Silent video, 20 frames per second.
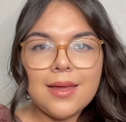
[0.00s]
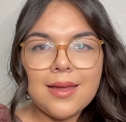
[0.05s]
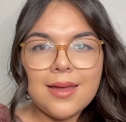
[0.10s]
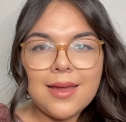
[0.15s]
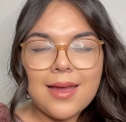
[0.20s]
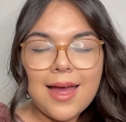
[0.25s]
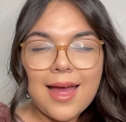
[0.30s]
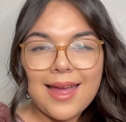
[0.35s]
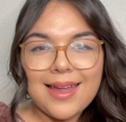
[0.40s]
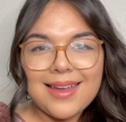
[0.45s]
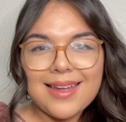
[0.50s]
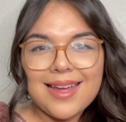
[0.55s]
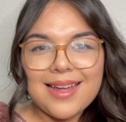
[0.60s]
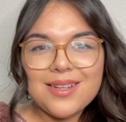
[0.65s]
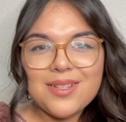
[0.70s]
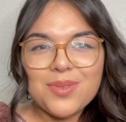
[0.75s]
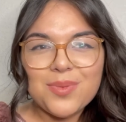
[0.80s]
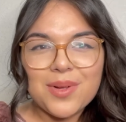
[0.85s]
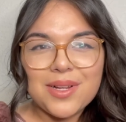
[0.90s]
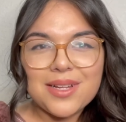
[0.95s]
Hi
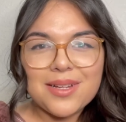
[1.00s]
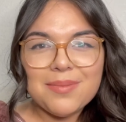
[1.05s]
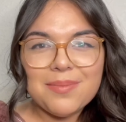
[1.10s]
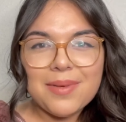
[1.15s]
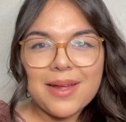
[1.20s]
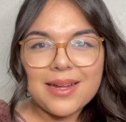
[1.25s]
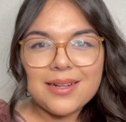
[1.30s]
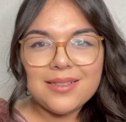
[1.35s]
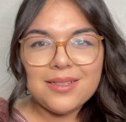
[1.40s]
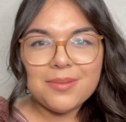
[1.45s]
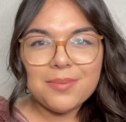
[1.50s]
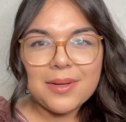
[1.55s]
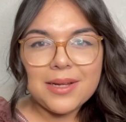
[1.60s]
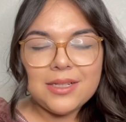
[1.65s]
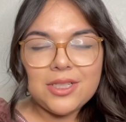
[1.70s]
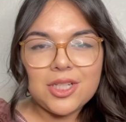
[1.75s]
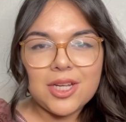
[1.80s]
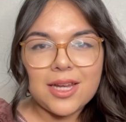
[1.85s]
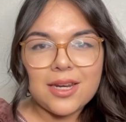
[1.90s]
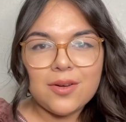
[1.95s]
guys, welcome back to my
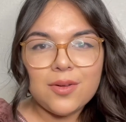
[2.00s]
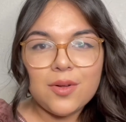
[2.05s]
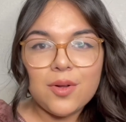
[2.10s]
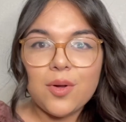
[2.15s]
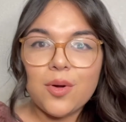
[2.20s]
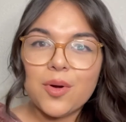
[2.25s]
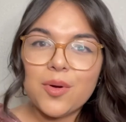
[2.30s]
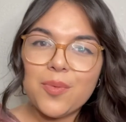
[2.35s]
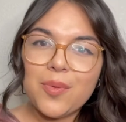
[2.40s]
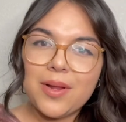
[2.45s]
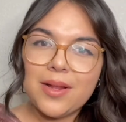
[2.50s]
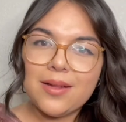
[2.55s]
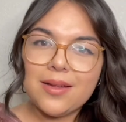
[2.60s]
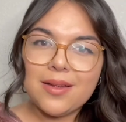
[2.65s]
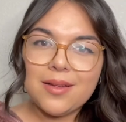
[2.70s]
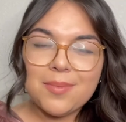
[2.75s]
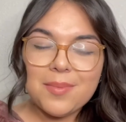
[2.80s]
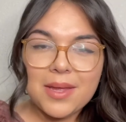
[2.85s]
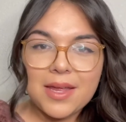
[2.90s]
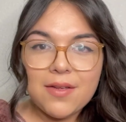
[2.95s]
channel, or
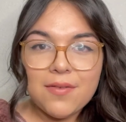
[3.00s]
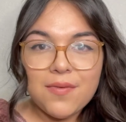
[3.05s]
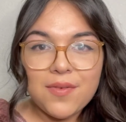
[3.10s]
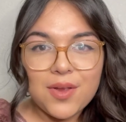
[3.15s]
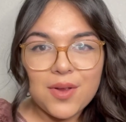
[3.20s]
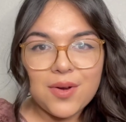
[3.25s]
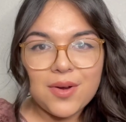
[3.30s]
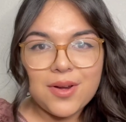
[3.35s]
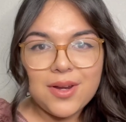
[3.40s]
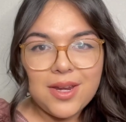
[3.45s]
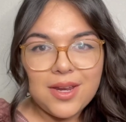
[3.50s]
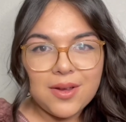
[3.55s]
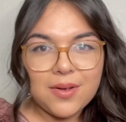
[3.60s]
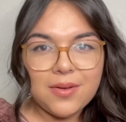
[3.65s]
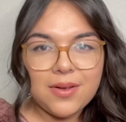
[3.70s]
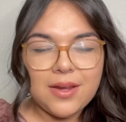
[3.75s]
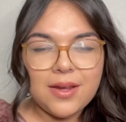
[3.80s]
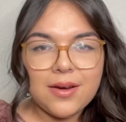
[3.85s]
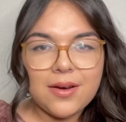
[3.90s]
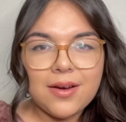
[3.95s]
welcome if you're new
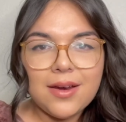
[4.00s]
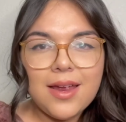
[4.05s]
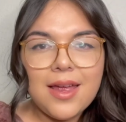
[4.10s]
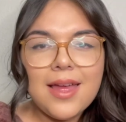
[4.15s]
here.